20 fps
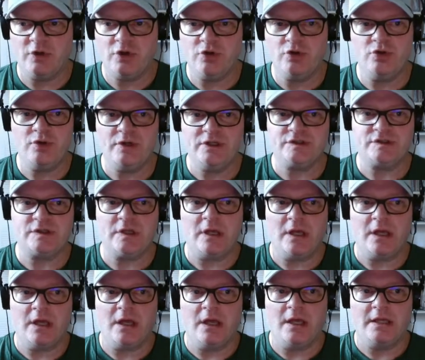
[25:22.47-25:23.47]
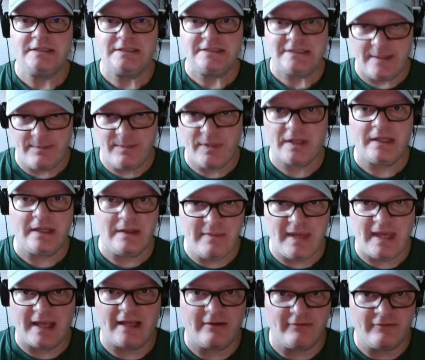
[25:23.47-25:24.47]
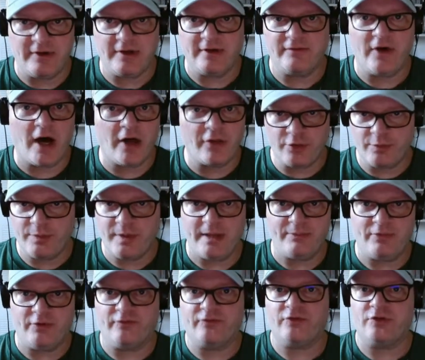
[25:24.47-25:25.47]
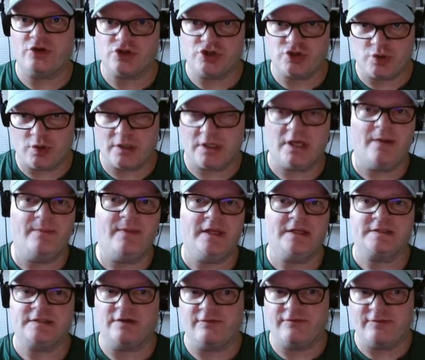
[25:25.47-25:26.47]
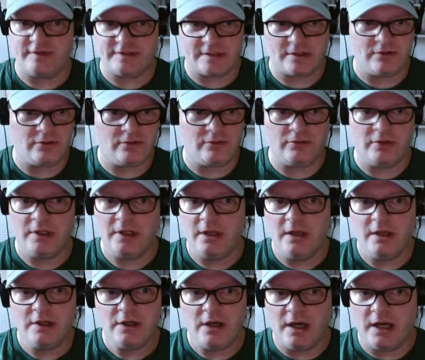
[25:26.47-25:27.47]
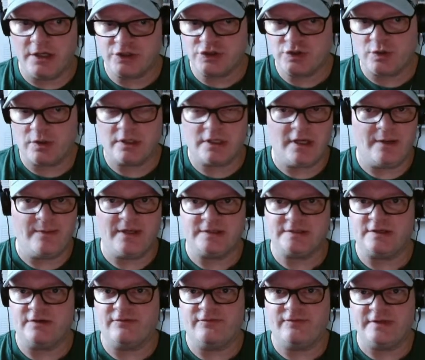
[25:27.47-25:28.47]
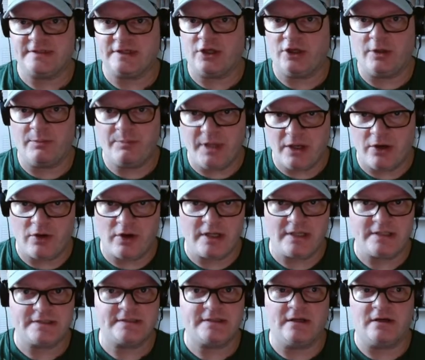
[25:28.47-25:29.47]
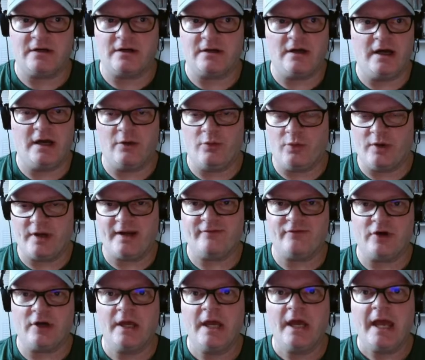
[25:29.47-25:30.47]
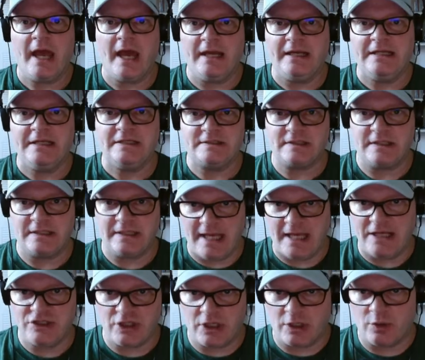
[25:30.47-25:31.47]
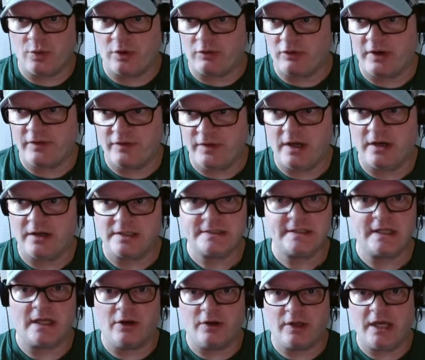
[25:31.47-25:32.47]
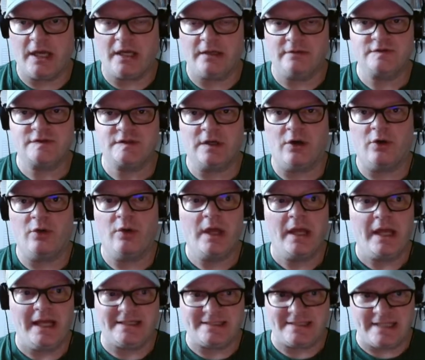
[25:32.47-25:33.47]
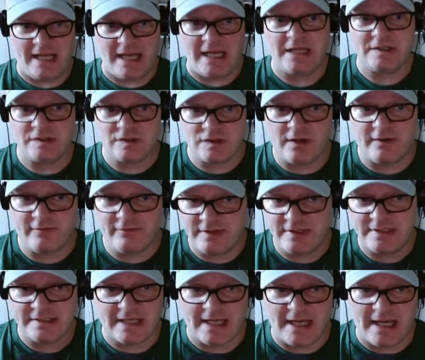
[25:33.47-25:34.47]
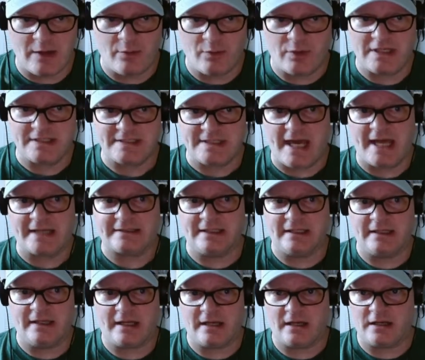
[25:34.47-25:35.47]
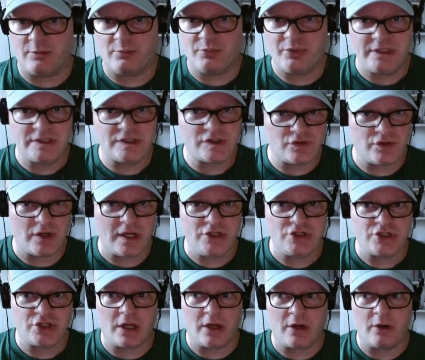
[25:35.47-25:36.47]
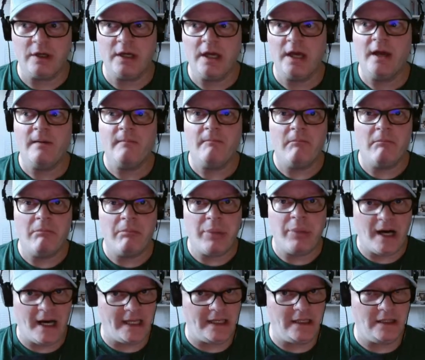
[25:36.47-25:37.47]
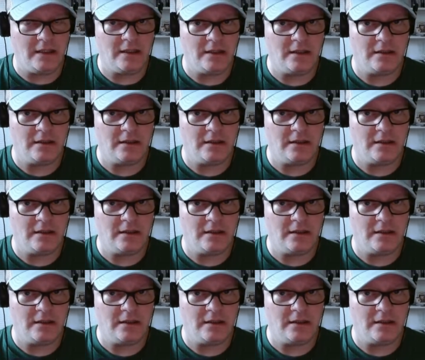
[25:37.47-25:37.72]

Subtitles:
who is typically making fun of other people for their shortcomings, their physical shortcomings, their physical appearance, their whatever. And he's engaging in one right there. And it's like, okay, so it's hands off this guy when he's acting like a complete stranger, but